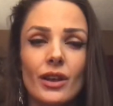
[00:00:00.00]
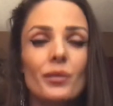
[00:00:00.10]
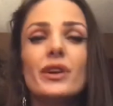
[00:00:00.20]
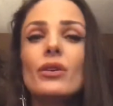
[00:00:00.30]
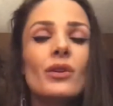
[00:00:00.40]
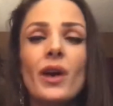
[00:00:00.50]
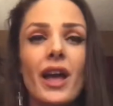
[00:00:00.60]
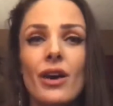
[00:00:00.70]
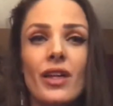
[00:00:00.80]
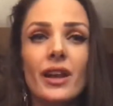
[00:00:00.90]
And we don't know
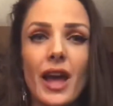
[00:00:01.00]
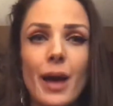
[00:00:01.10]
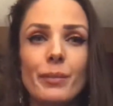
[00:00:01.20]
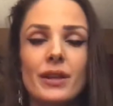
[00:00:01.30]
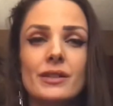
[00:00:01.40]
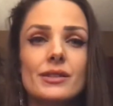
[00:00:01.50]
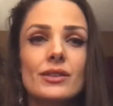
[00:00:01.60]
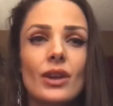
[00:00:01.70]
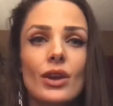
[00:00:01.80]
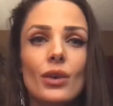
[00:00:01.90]
how that happens.
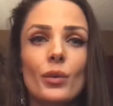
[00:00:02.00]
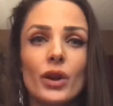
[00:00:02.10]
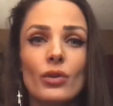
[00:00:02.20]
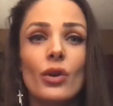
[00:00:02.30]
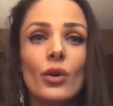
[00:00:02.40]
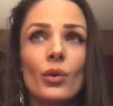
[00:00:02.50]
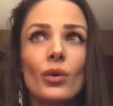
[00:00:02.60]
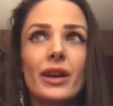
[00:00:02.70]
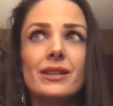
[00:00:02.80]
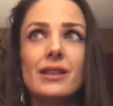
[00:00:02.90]
We don't
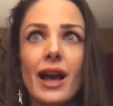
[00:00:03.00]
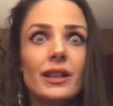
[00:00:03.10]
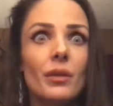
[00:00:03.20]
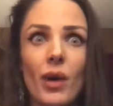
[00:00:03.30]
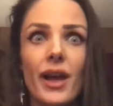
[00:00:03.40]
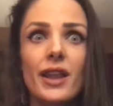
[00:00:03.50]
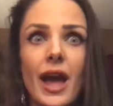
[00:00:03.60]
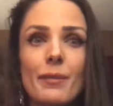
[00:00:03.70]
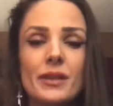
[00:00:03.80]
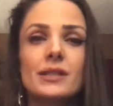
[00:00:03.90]
know exactly why it
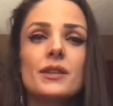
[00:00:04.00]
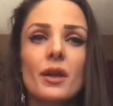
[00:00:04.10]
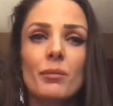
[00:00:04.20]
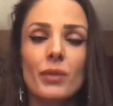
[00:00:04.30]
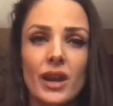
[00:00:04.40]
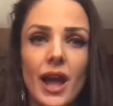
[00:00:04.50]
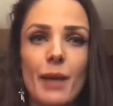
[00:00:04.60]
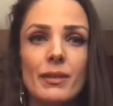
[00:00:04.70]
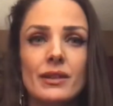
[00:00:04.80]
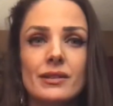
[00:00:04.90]
happens, but it
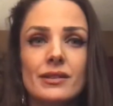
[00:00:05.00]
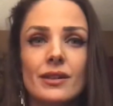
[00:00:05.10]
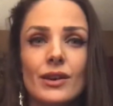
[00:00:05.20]
happens.